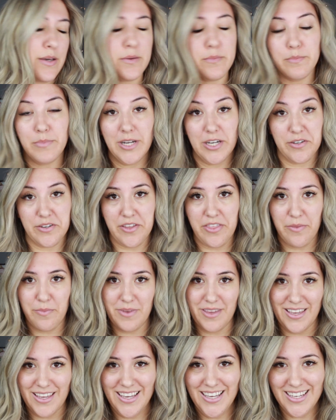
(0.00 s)
Bear with
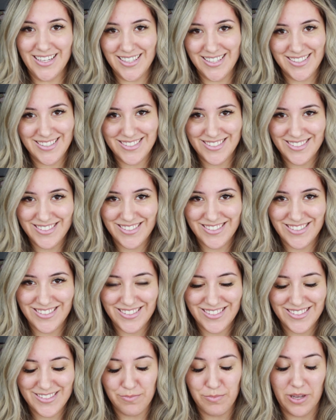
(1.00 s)
me.
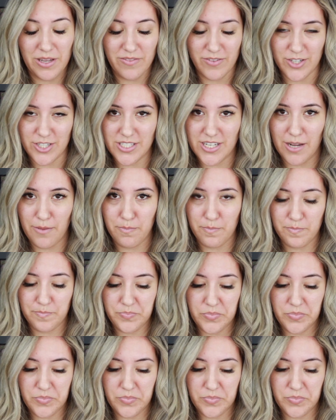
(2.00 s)
My first time.